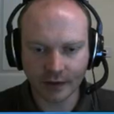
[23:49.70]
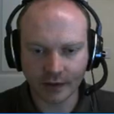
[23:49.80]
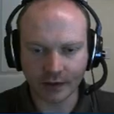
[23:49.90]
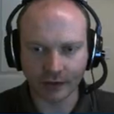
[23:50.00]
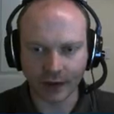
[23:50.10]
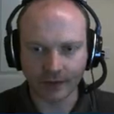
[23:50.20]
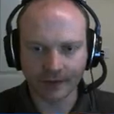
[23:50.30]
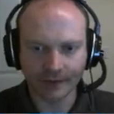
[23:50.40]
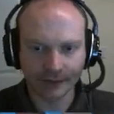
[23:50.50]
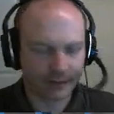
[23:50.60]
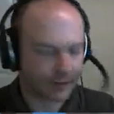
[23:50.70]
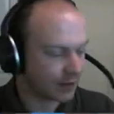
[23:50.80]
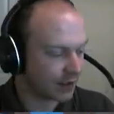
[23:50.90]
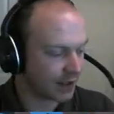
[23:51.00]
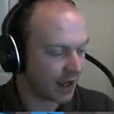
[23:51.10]
Lovely.
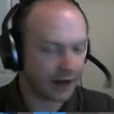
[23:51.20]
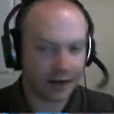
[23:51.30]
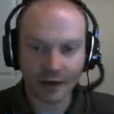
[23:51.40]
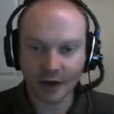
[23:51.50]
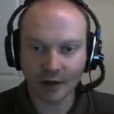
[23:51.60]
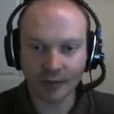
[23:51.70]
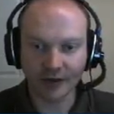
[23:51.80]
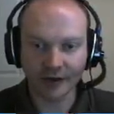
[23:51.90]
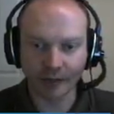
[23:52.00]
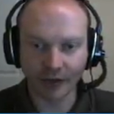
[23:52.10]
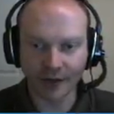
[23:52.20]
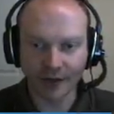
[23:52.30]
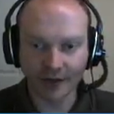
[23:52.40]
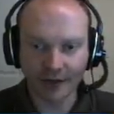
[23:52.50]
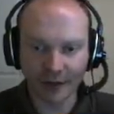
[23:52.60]
Again, presumption.
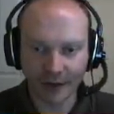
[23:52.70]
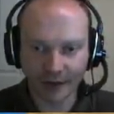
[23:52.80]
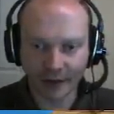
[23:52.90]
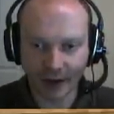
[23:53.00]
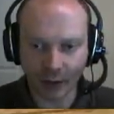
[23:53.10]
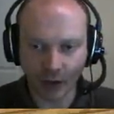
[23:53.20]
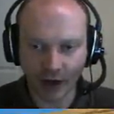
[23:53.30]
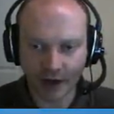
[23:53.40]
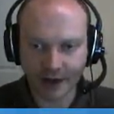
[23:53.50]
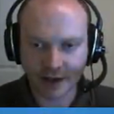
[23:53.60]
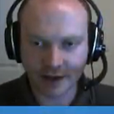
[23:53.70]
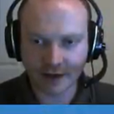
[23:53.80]
It worked.